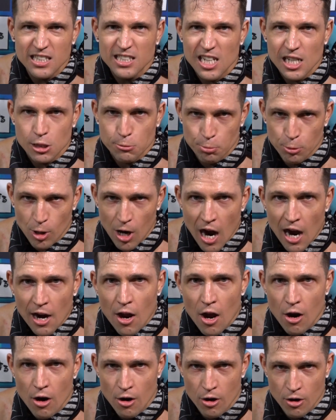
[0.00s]

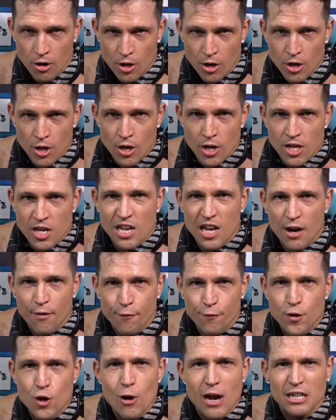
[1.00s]
Desperado, you get a
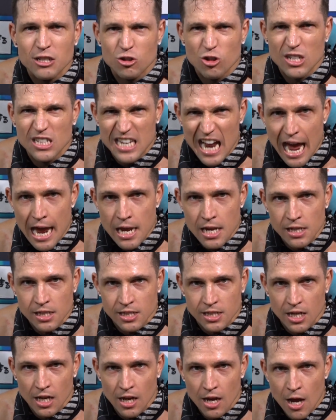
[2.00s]
few extra
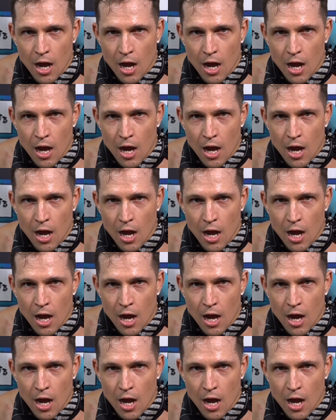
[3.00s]
days